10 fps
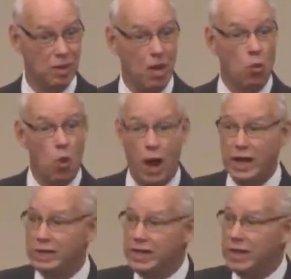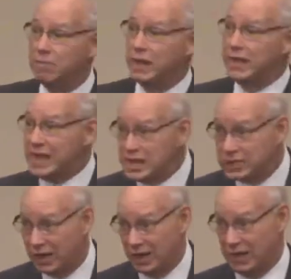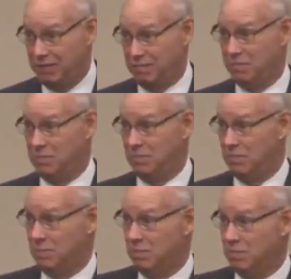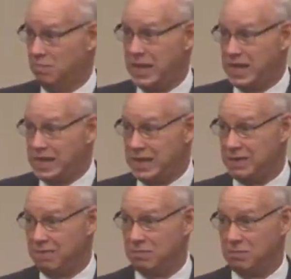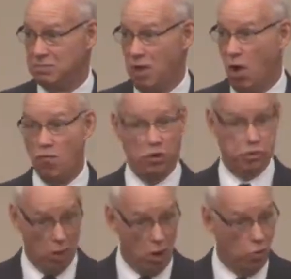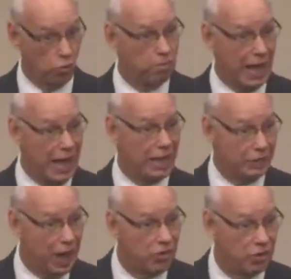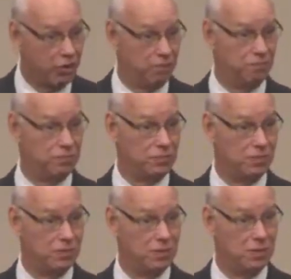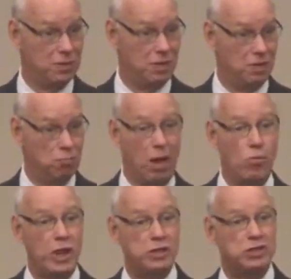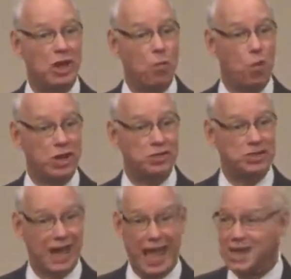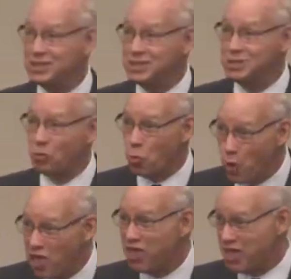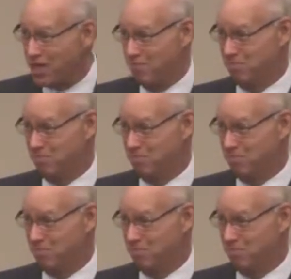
One can easily be overthrown by another. But when someone stands with him,